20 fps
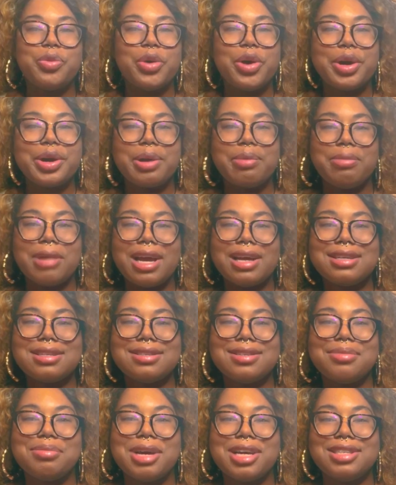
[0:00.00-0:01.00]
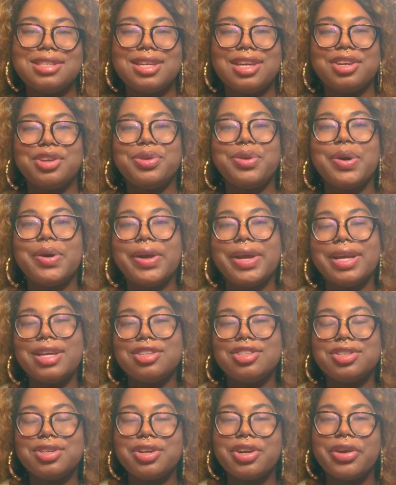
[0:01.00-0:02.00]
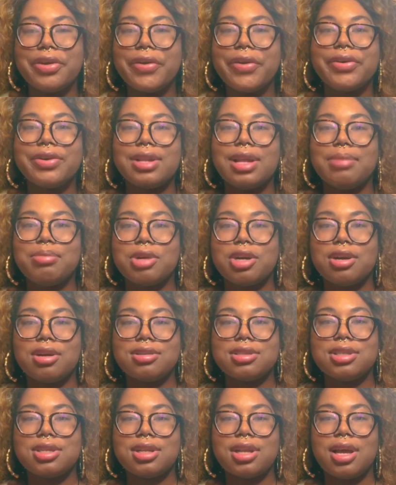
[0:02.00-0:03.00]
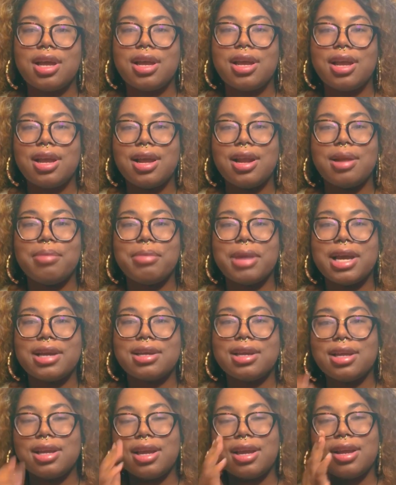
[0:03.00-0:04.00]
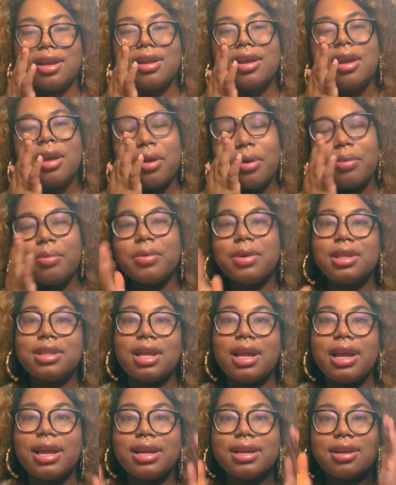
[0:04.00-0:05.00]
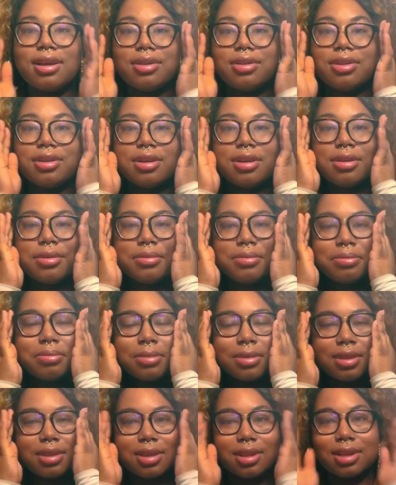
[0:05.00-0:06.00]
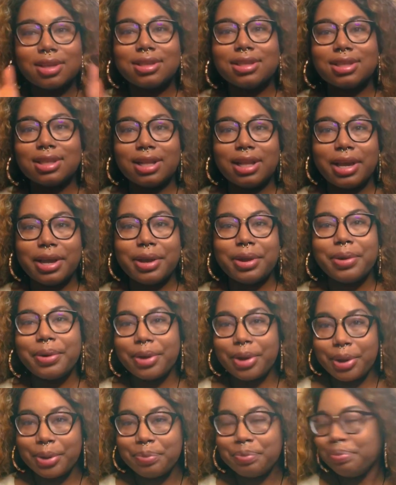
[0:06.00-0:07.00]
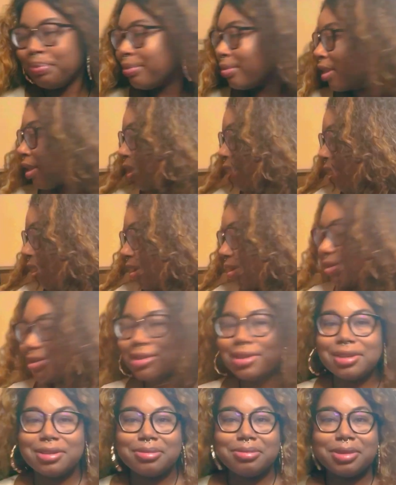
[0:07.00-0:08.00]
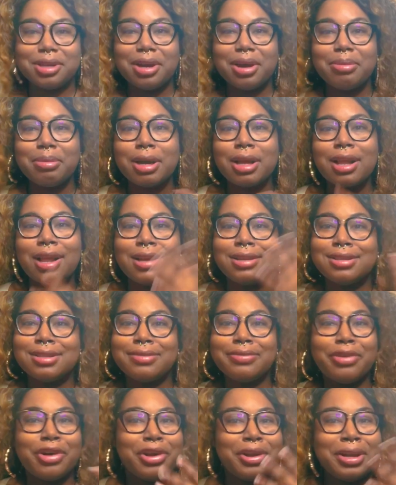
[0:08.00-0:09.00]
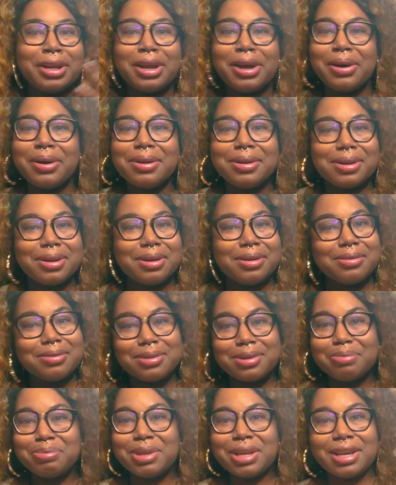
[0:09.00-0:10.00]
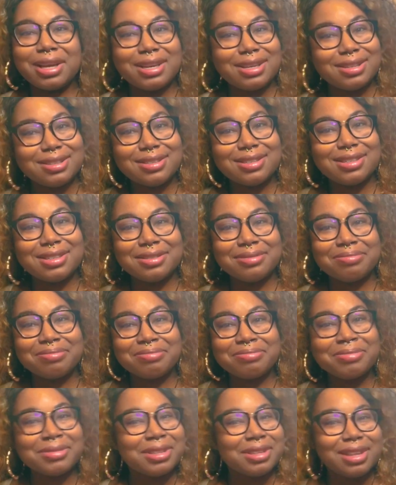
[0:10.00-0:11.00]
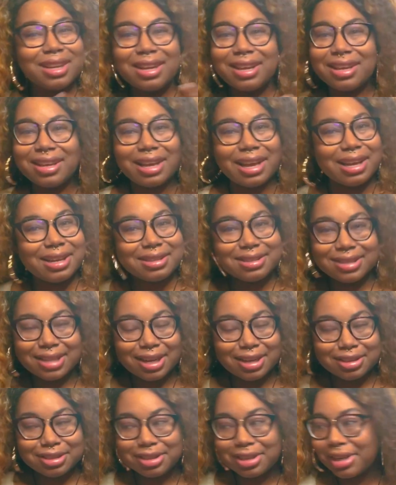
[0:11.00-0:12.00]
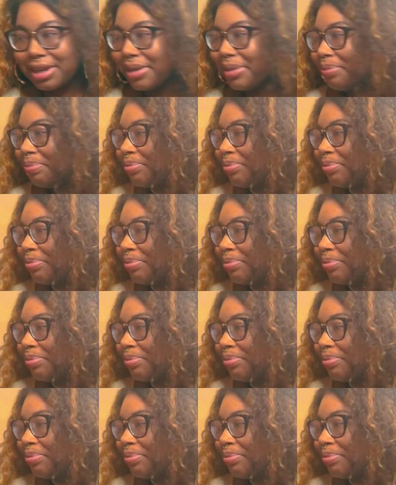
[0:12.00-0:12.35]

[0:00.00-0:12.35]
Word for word: welcome back to my channel it's your girl glamour girl slay and i'm back again with another slay okay excuse me y'all my glasses falling all over the place can't say shirt